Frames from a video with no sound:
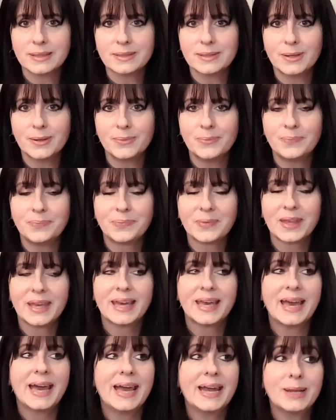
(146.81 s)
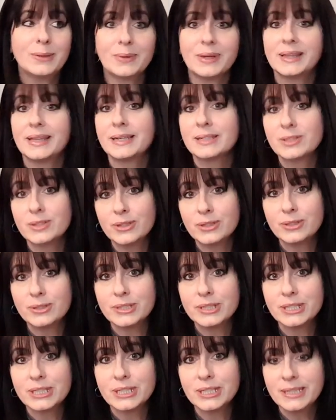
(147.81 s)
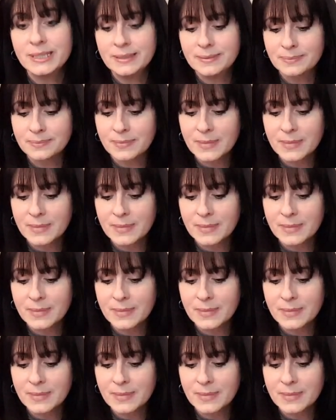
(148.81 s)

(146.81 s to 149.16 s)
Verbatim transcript: So anyway, that's our tradition.